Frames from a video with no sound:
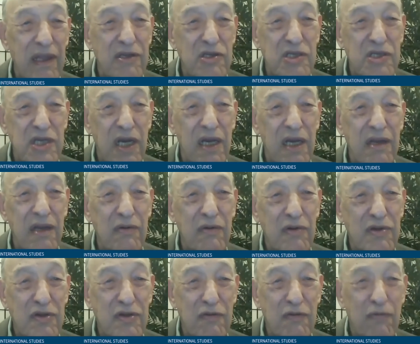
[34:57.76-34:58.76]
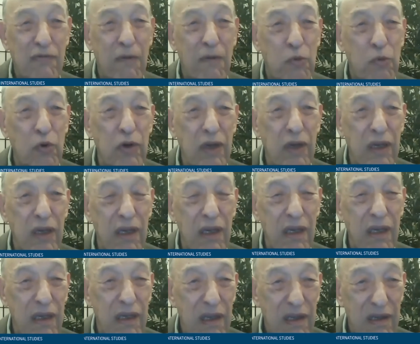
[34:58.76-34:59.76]
China was from a poor
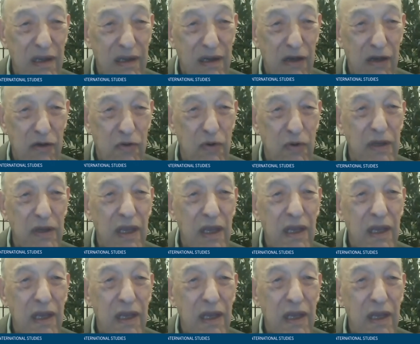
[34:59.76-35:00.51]
little country